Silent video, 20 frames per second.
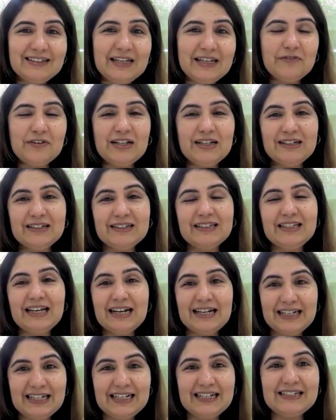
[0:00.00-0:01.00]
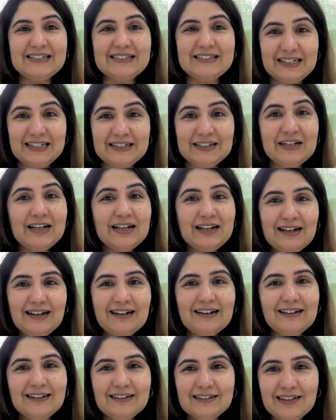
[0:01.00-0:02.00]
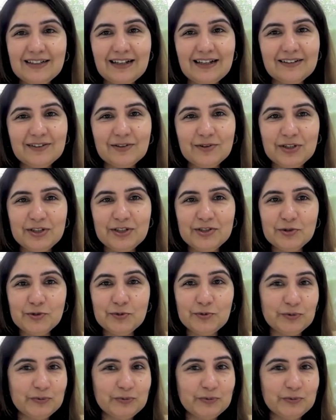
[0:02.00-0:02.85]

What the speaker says: they have cleared the IAS, and they are going to,